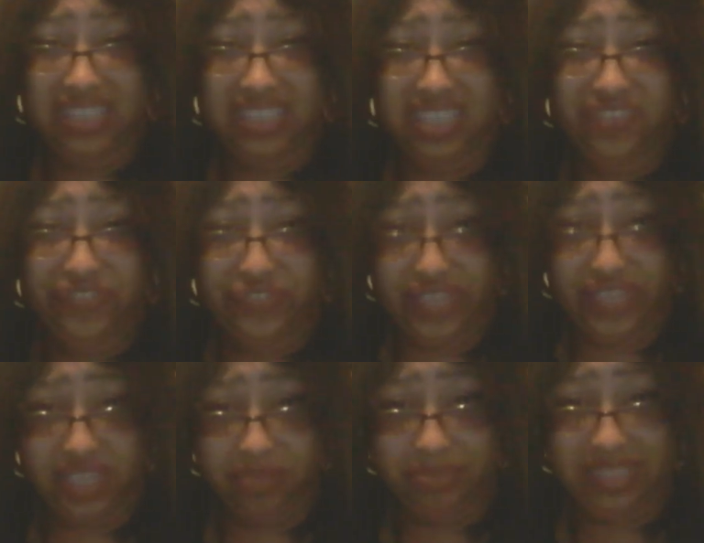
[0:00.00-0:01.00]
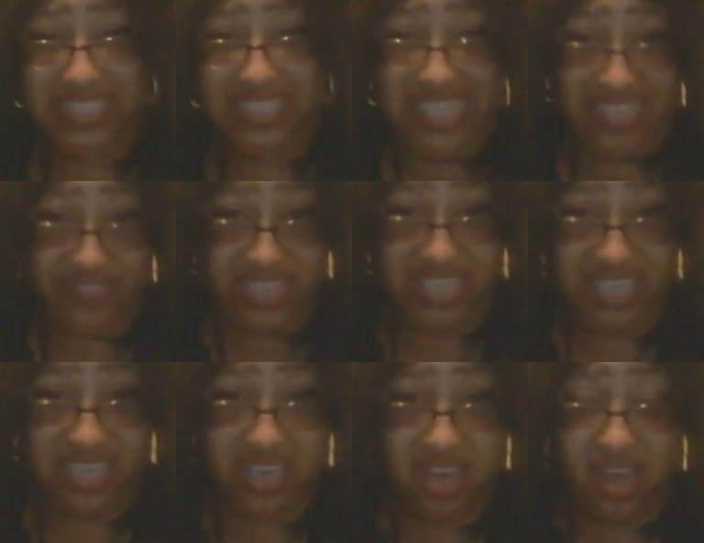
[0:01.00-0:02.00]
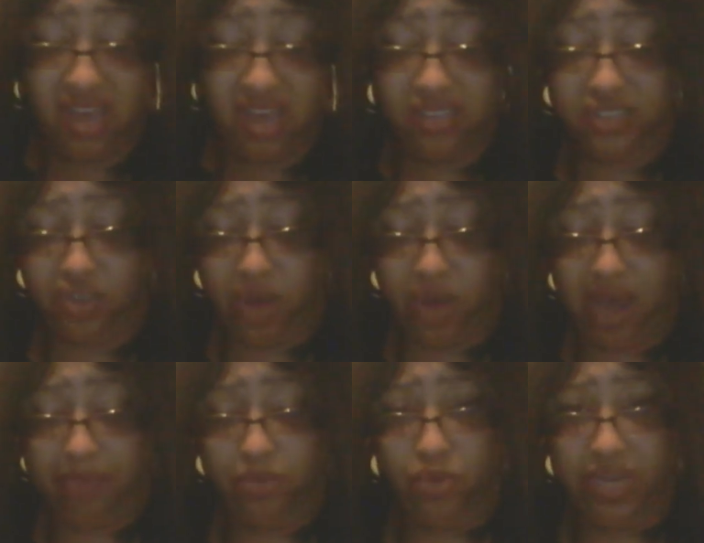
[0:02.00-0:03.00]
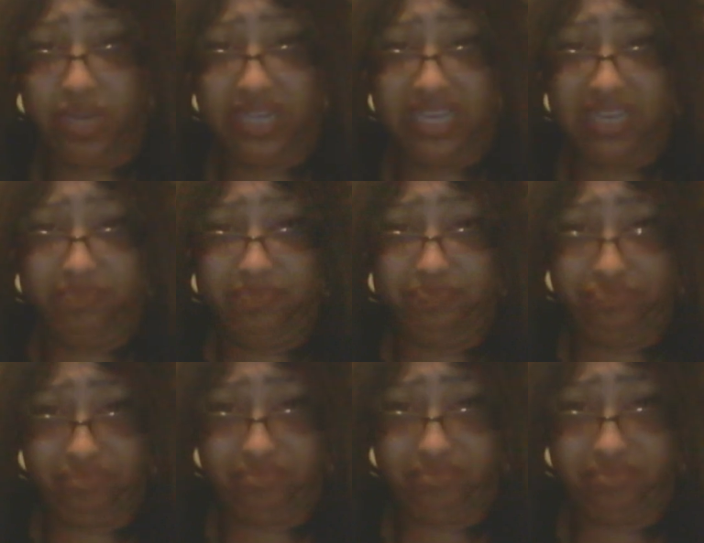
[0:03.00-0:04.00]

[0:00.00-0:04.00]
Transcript: I see films, T V. So I'm going to...